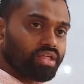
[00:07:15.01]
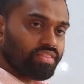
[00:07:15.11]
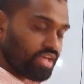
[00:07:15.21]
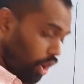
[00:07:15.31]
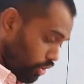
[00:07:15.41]

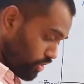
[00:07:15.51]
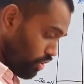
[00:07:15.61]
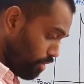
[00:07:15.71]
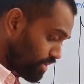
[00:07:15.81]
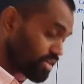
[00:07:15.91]
the
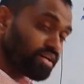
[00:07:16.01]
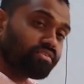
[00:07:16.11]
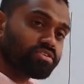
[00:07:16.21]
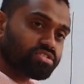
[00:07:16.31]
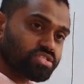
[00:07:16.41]
autonomic
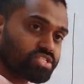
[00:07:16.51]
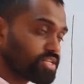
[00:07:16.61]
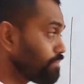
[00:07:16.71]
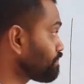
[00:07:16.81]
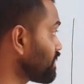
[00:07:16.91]
nervous
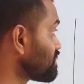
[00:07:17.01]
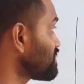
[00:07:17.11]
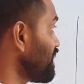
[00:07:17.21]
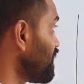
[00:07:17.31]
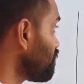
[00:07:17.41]
system
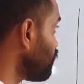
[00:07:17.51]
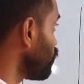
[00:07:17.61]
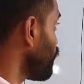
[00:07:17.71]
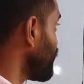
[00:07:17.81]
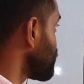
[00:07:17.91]
is
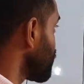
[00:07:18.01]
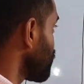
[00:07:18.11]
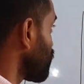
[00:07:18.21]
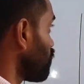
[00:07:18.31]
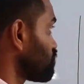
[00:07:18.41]
influencing
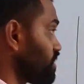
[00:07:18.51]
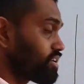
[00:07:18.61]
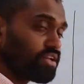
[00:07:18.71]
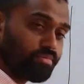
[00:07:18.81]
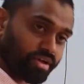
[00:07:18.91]
the
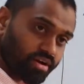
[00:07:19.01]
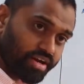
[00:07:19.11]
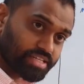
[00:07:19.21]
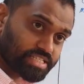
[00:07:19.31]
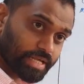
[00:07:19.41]
contractile
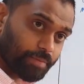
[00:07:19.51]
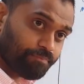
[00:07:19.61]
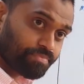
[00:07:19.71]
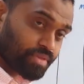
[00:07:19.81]
myocardial cell.